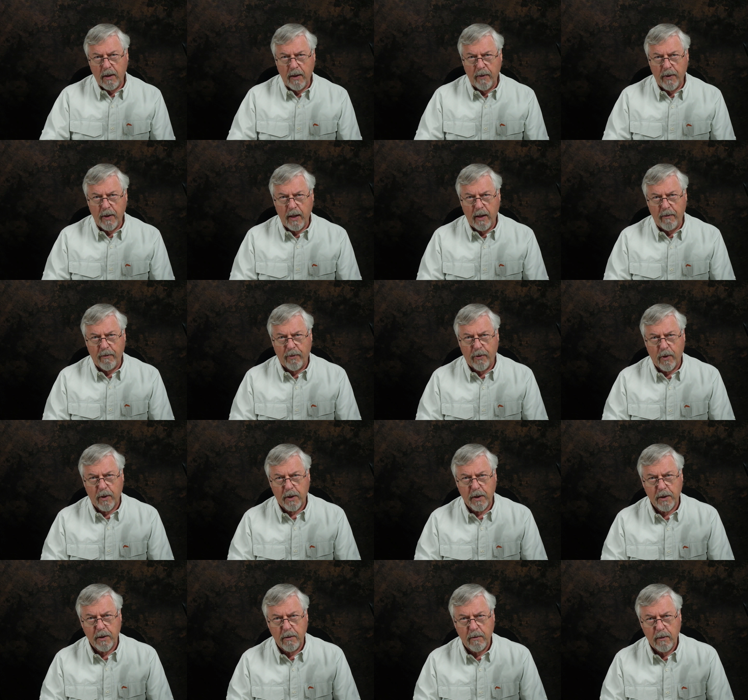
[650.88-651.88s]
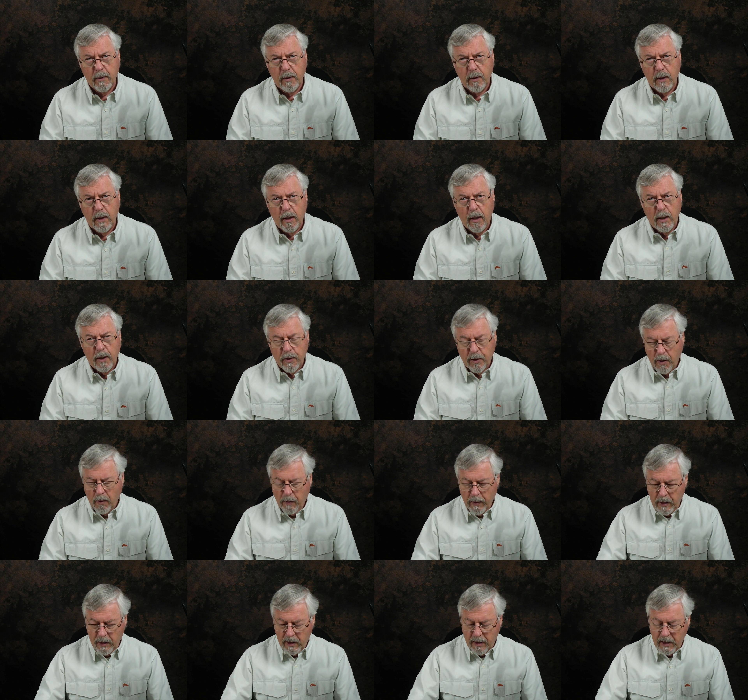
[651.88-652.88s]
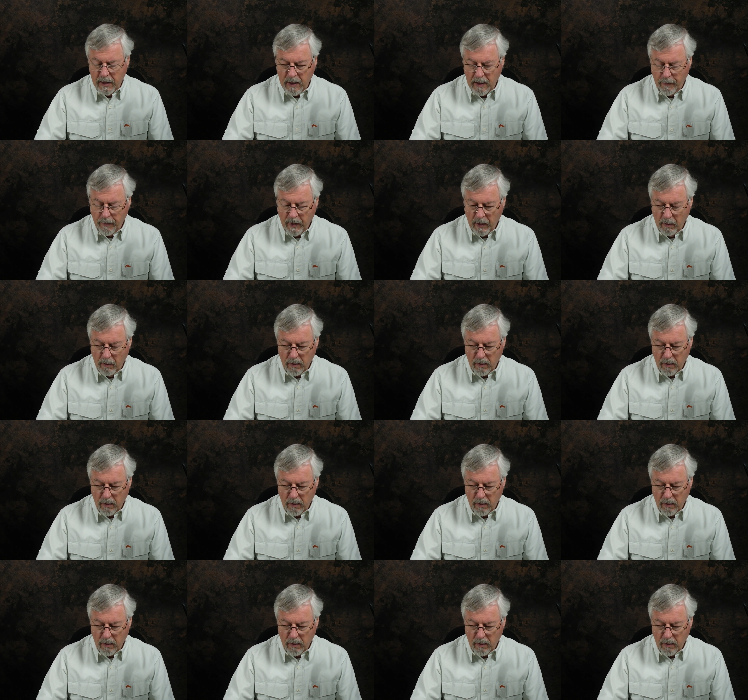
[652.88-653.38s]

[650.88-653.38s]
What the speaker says: in the nymph hooks. So when you see something that